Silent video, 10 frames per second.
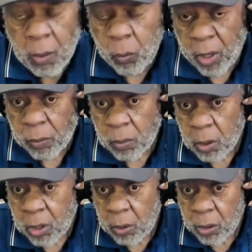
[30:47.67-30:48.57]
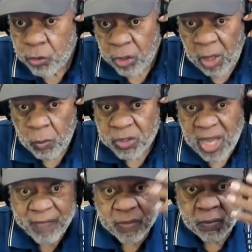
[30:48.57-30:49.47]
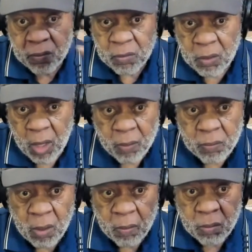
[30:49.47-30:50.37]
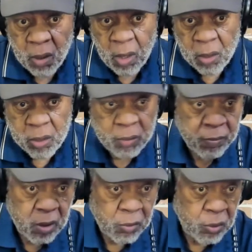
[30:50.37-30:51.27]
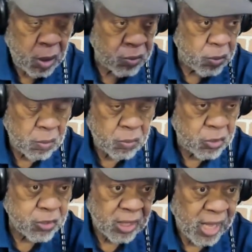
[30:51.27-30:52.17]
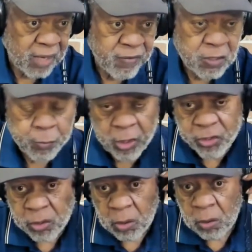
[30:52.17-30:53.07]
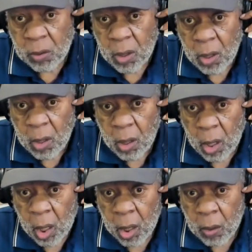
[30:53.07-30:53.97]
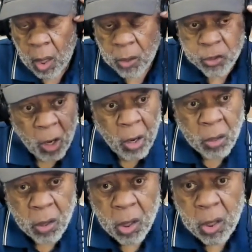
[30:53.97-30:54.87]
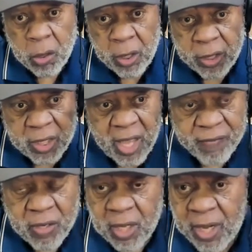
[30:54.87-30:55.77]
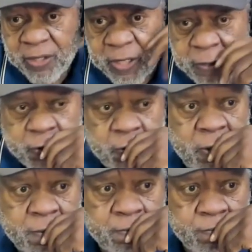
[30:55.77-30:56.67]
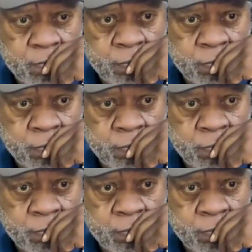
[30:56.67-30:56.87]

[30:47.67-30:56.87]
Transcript: Well, the, the dream was not even um, um, didn't it, uh, it, uh, just a lot of inspirational uh, uh, talk that didn't have any content to it.